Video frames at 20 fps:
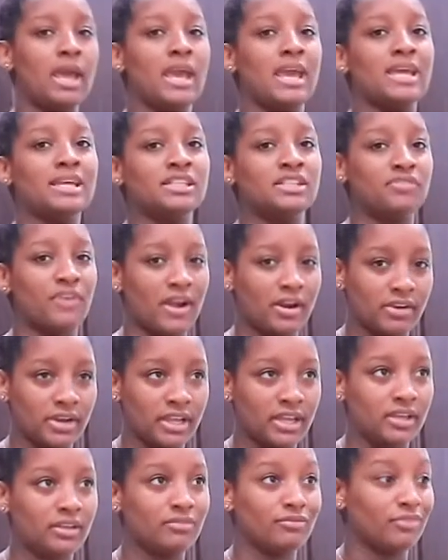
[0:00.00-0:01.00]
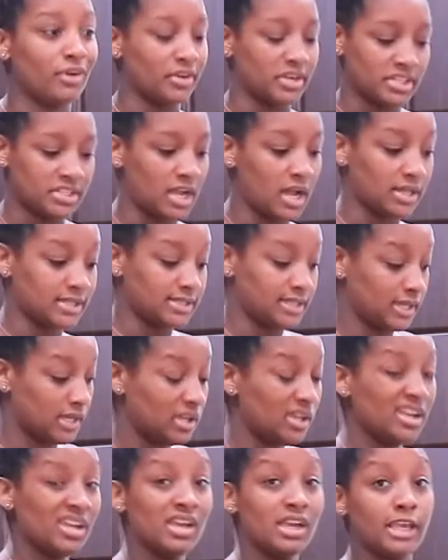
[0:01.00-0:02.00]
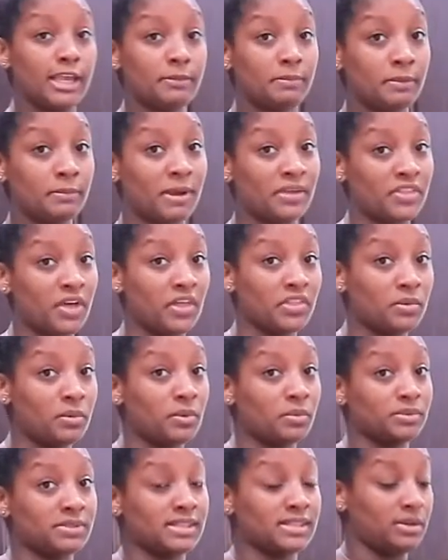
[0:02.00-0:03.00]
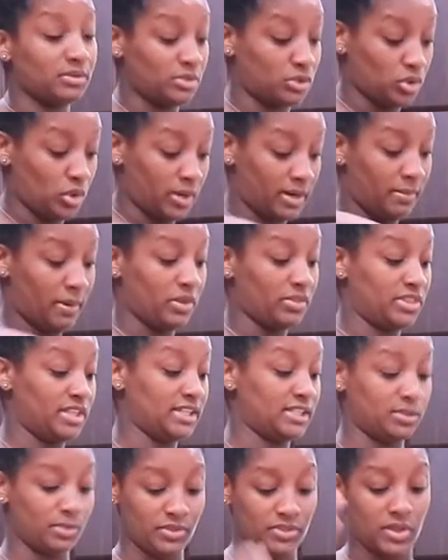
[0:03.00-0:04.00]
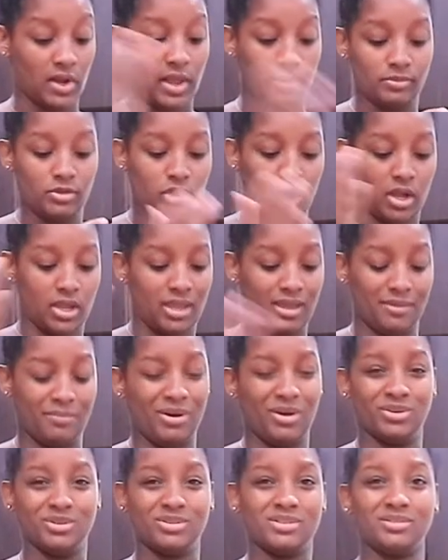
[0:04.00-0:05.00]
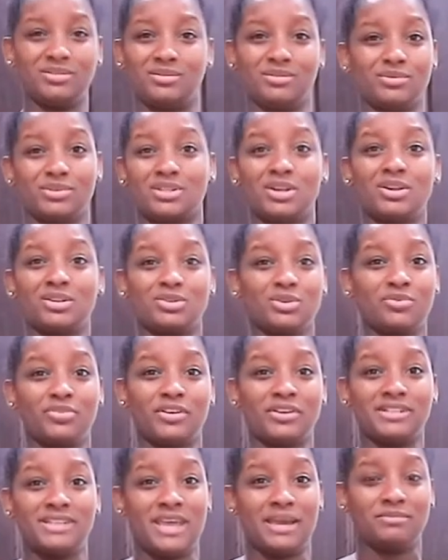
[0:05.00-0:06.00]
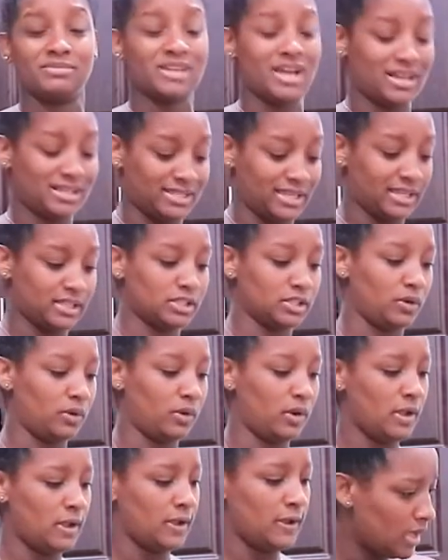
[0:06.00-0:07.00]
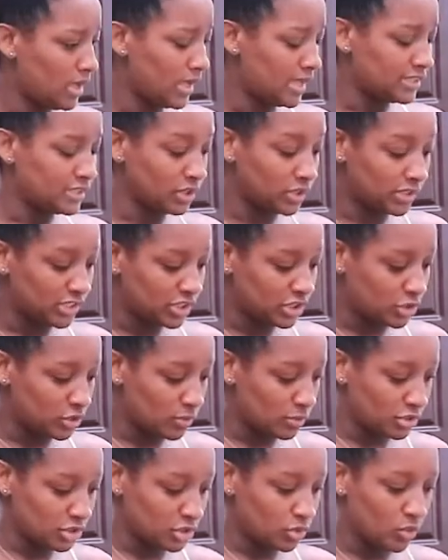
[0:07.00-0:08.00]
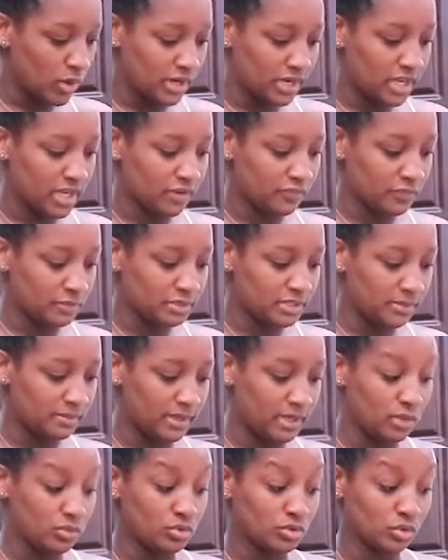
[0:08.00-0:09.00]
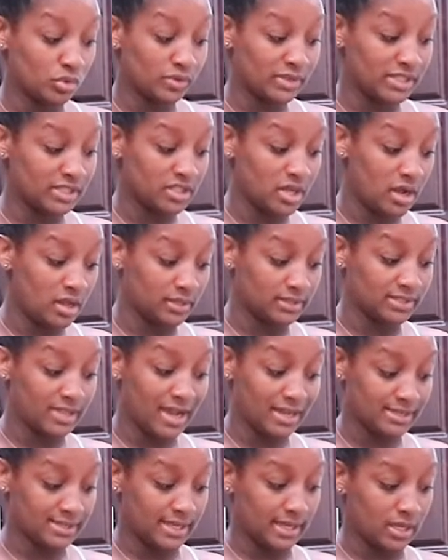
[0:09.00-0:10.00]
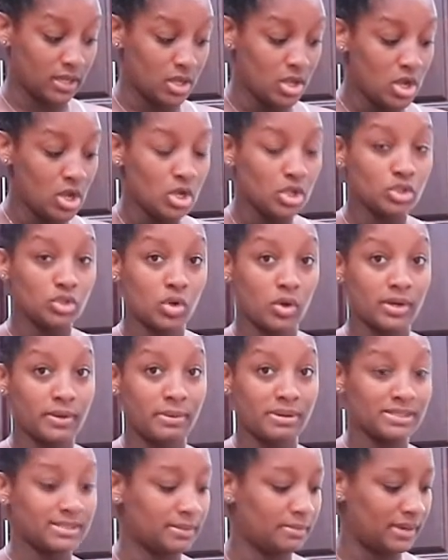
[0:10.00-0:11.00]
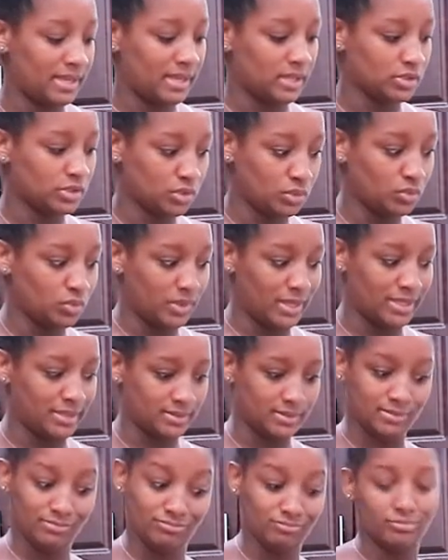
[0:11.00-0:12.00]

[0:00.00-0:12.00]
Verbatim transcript: is very, very toxic. Keep in mind, the other one that was talking about this one that I'm talking about was also very damn toxic. So it's only so much you want to hear from somebody who's already to toxic, talking about somebody else who is